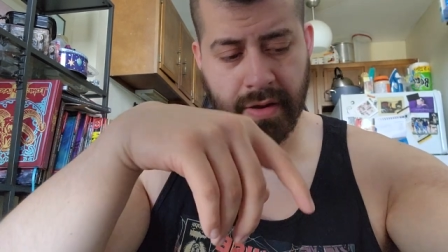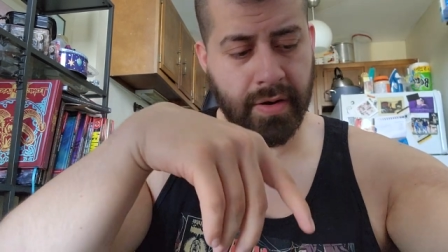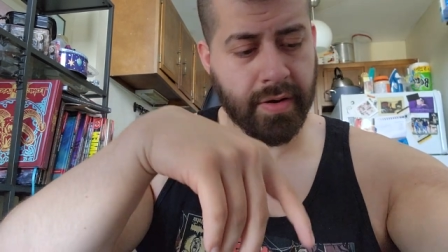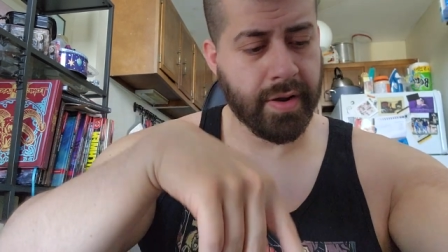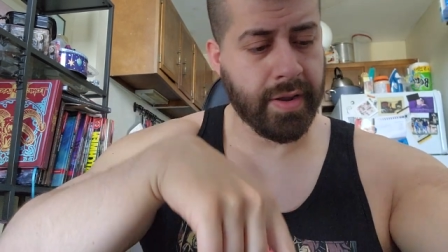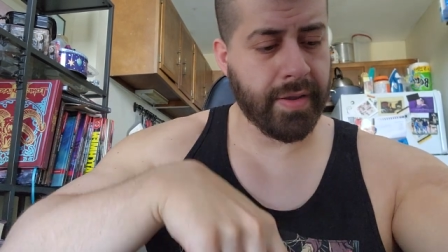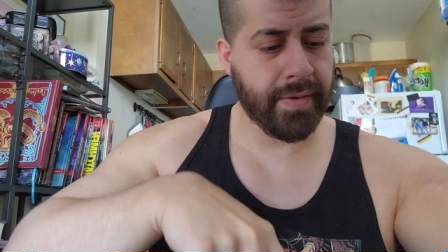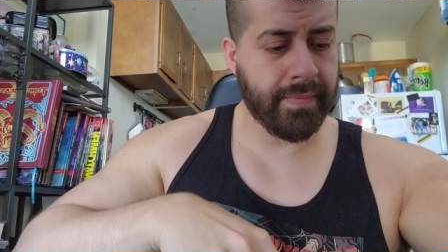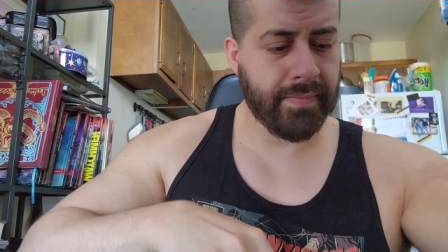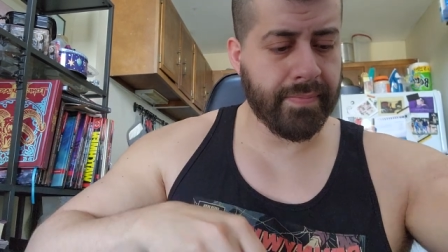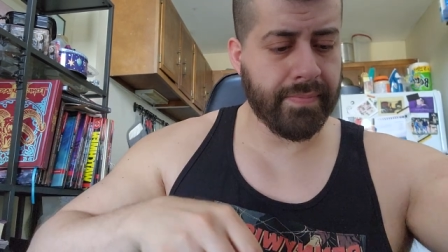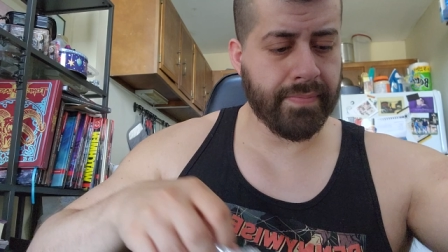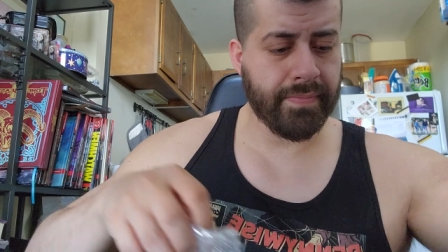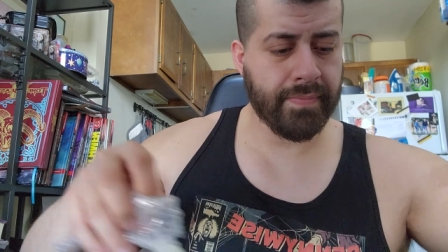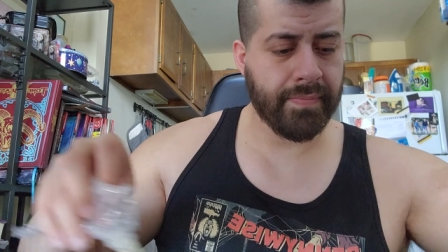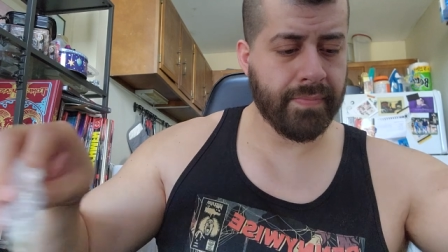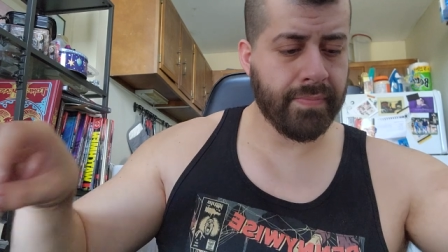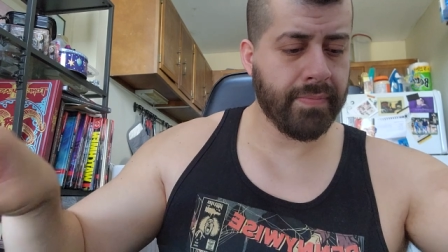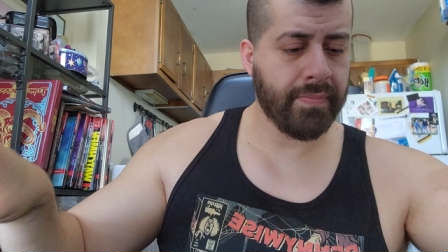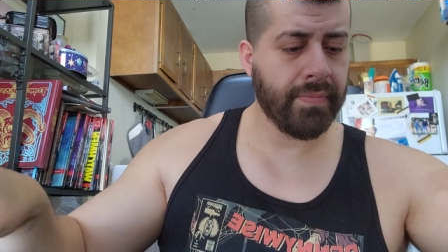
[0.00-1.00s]
Alright.
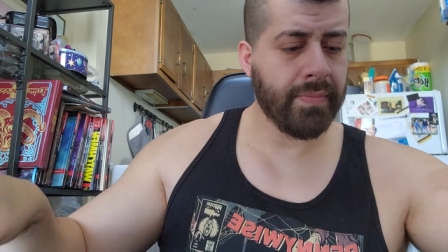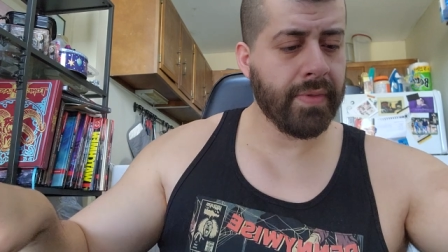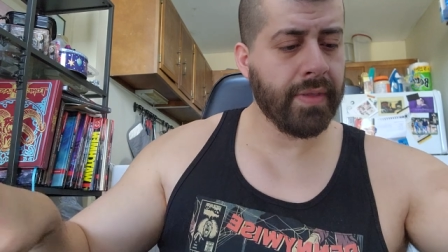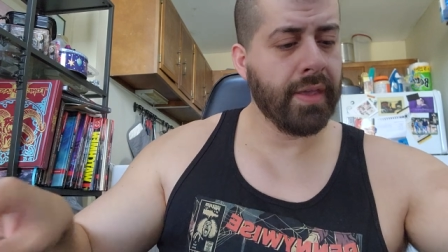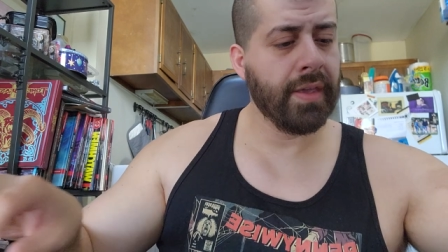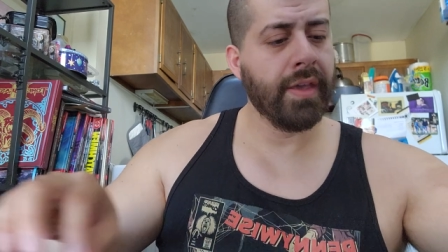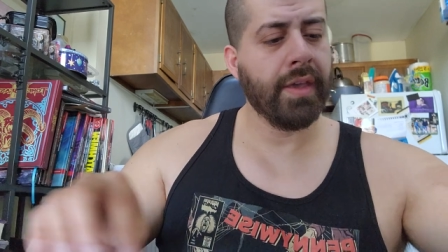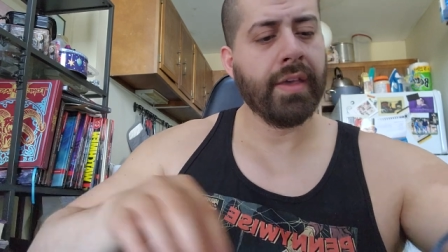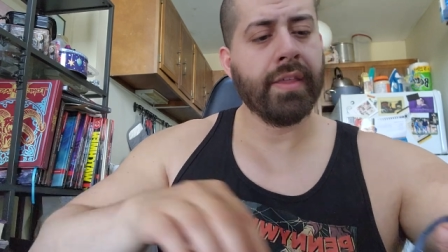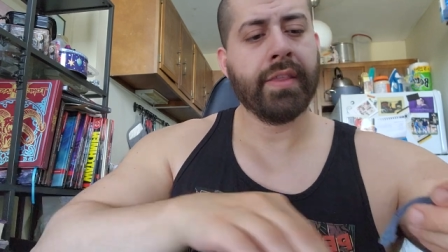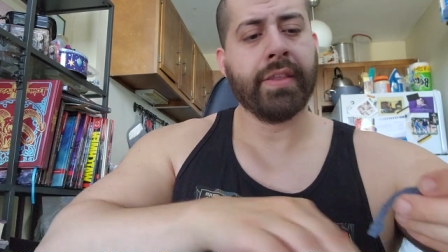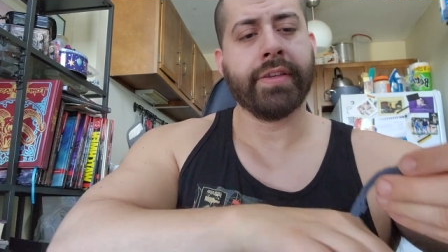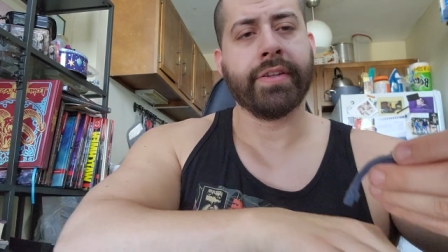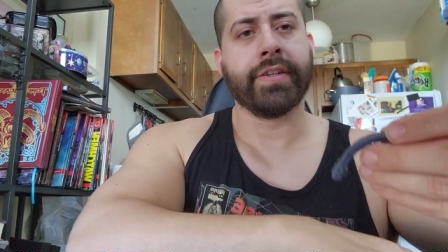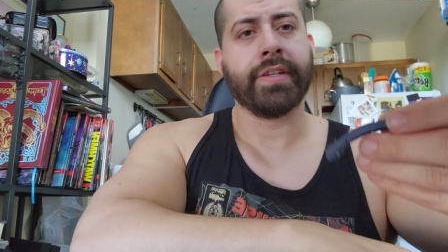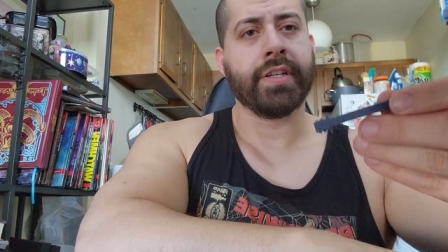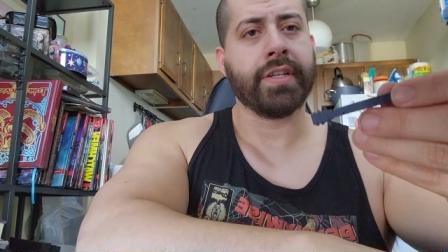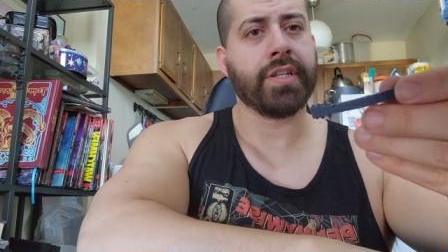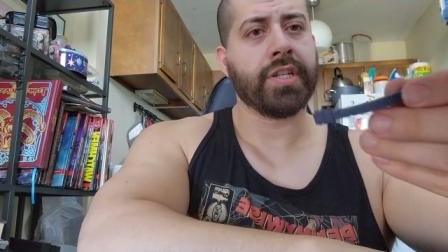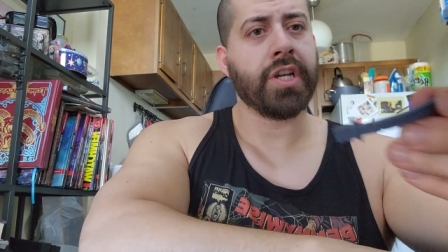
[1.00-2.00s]
This
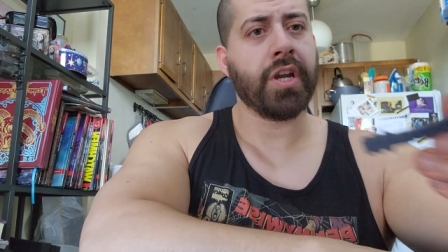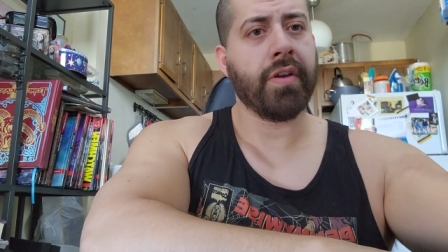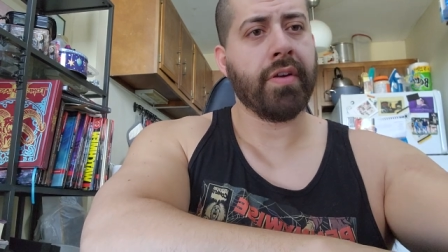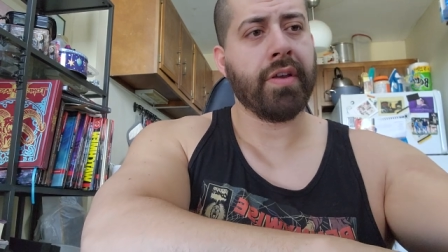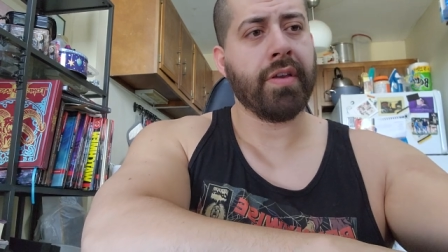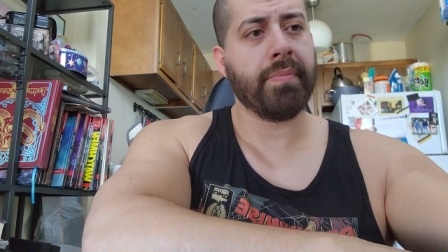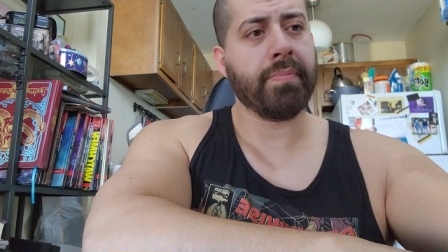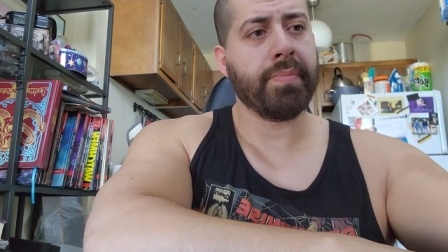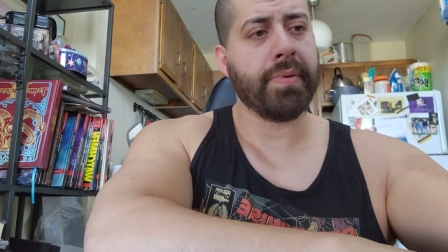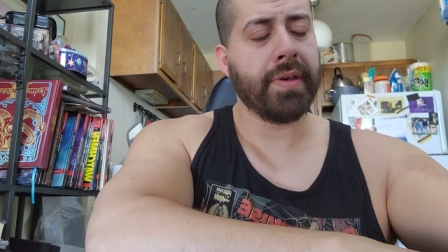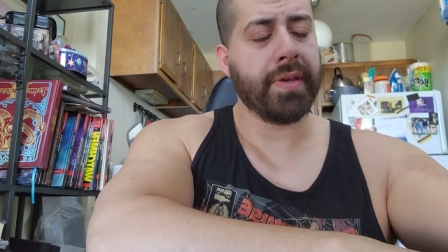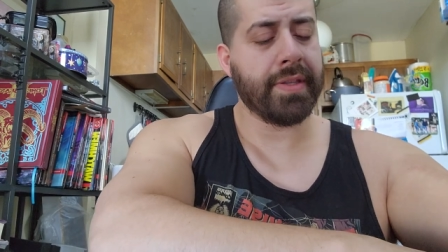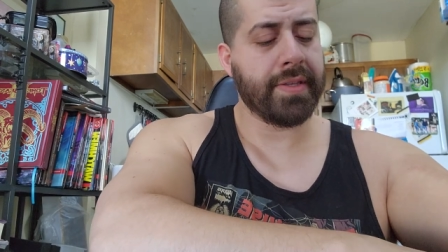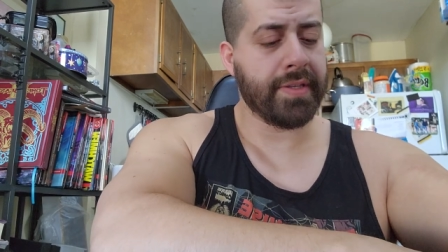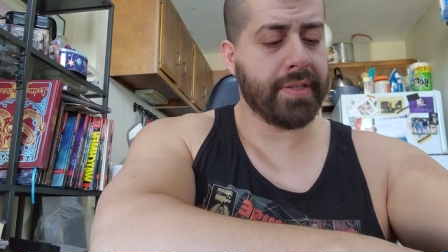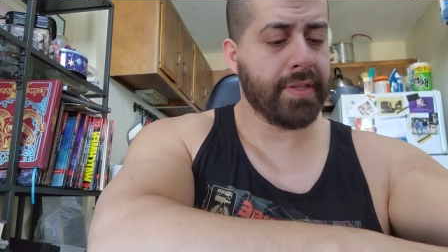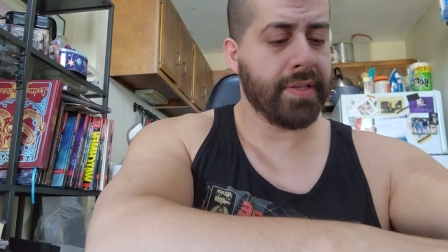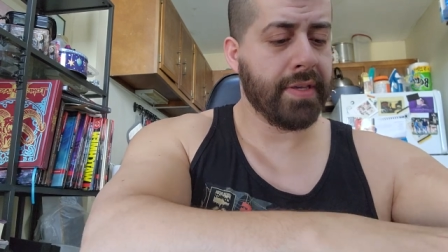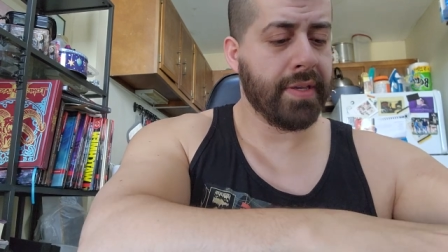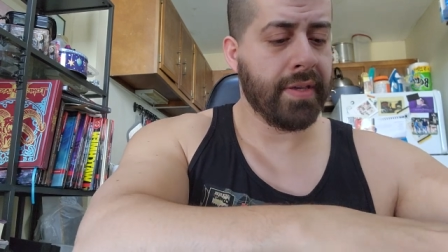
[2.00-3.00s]
is just chariot
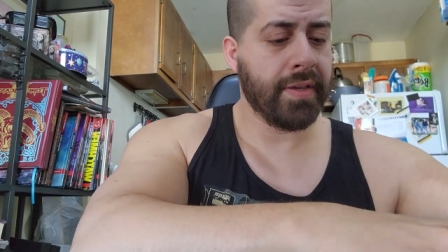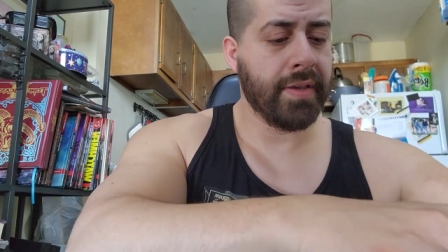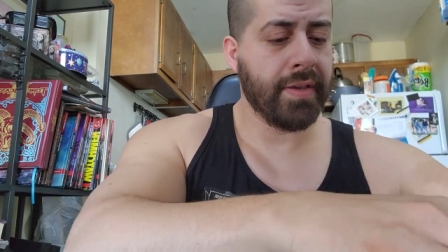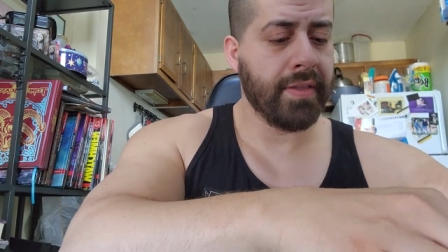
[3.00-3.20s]
bits.